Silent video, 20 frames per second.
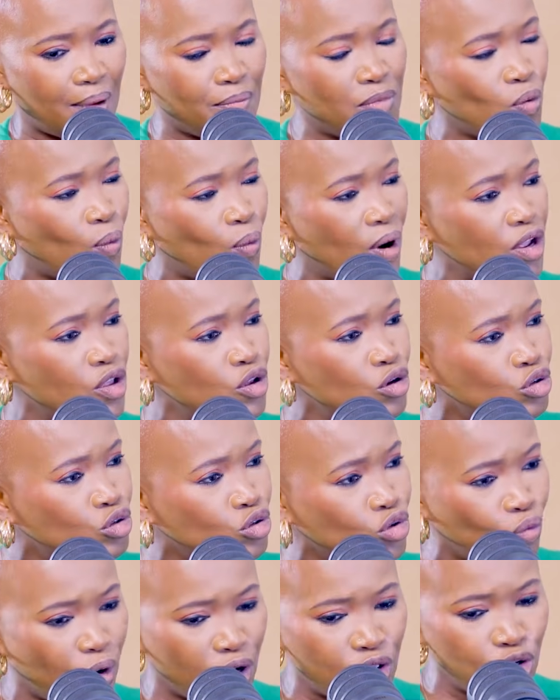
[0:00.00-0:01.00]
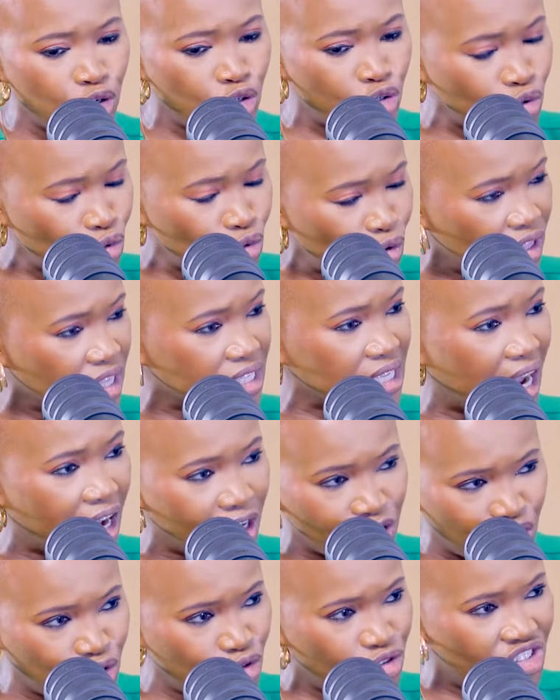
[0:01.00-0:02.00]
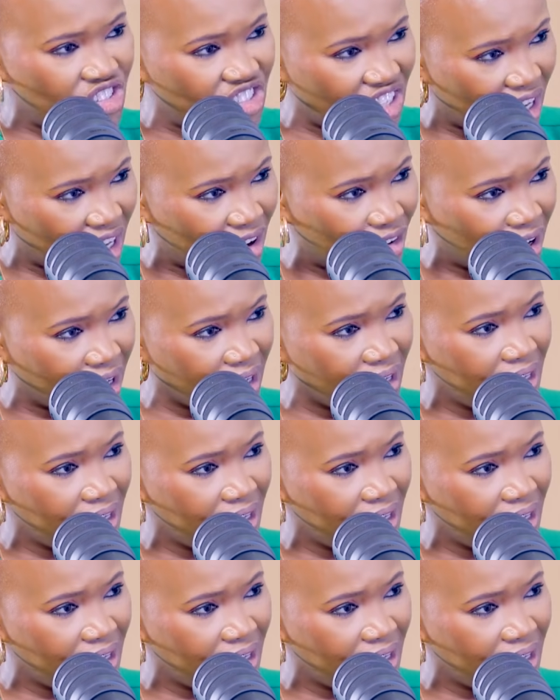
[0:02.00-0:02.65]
I mean, what do you do when you do this? Aren't you sharing?